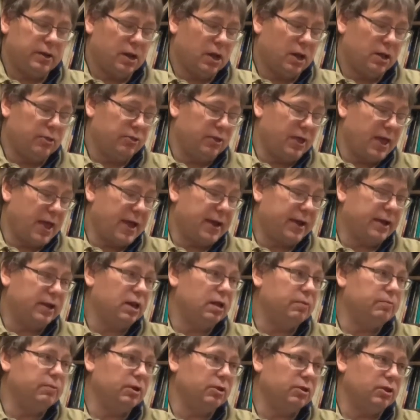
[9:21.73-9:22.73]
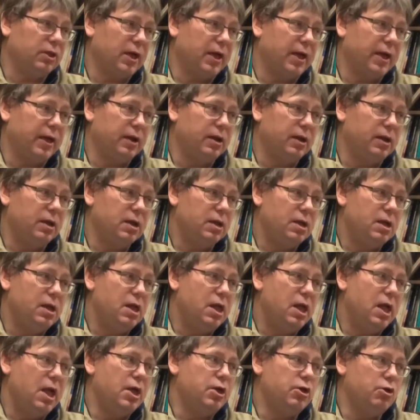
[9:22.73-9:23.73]
on the academic side,
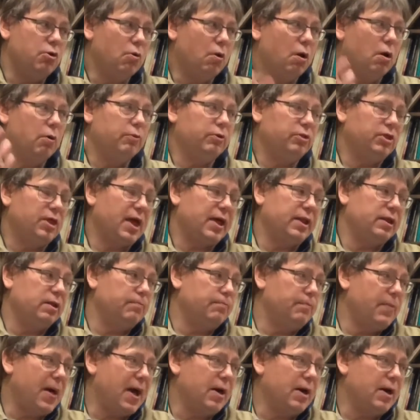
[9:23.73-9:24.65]
and you always had to